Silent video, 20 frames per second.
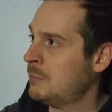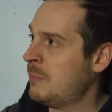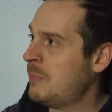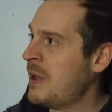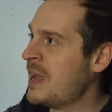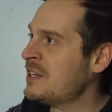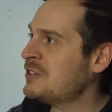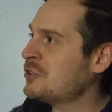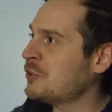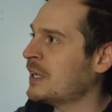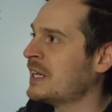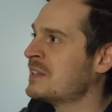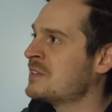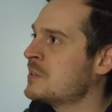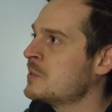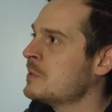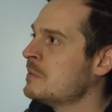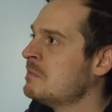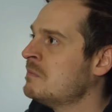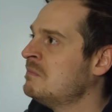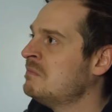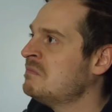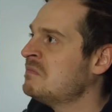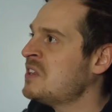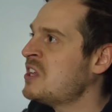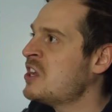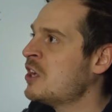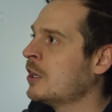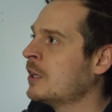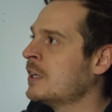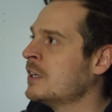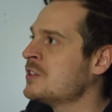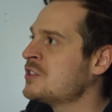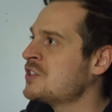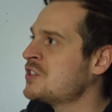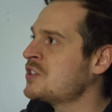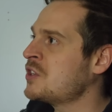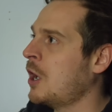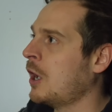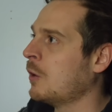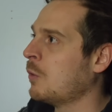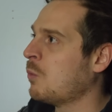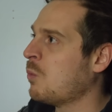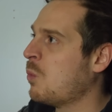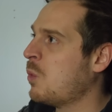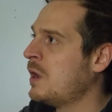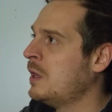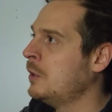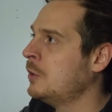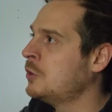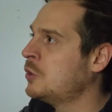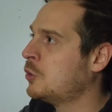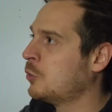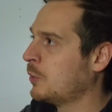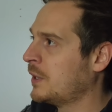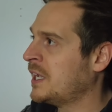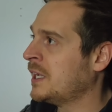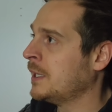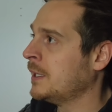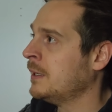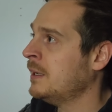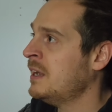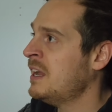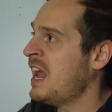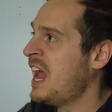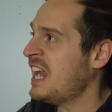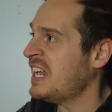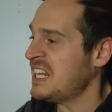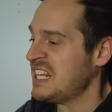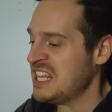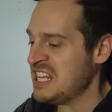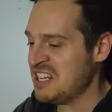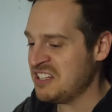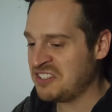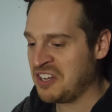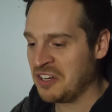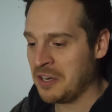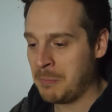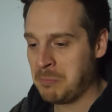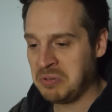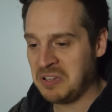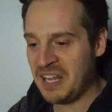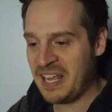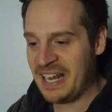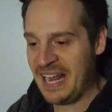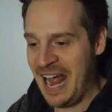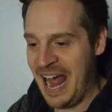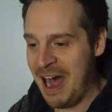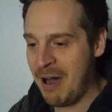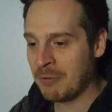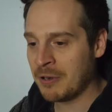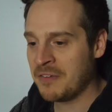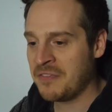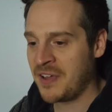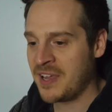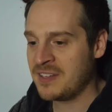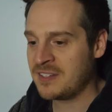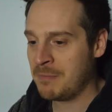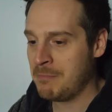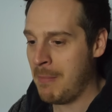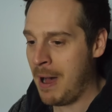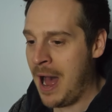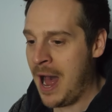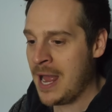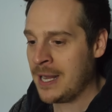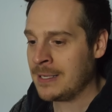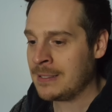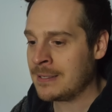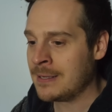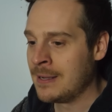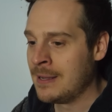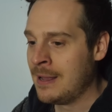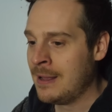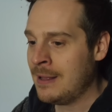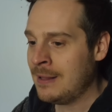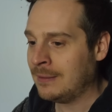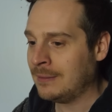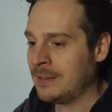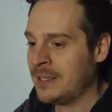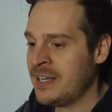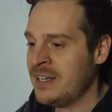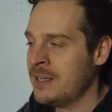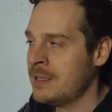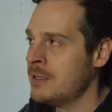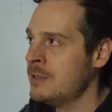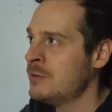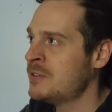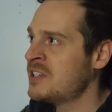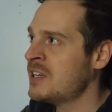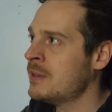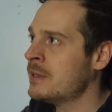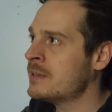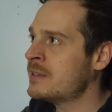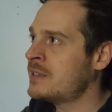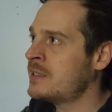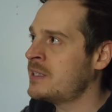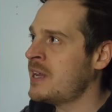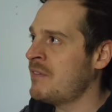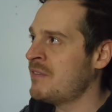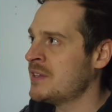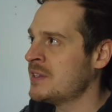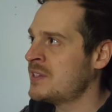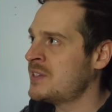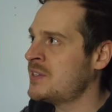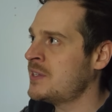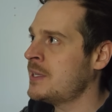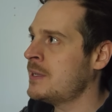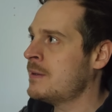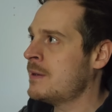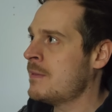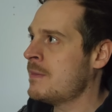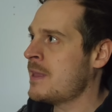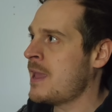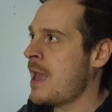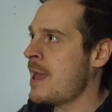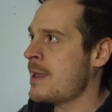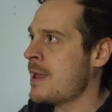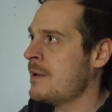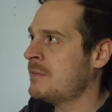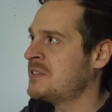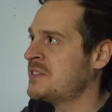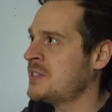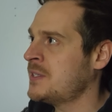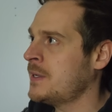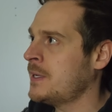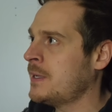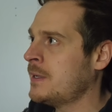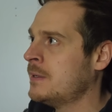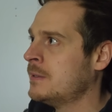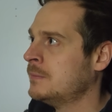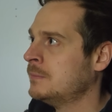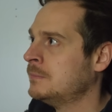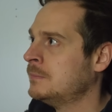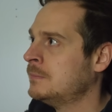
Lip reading: Patriots, you're gonna start Will Greer, and he is gonna play out of his mind, leading you to the 7th seed in the AFC.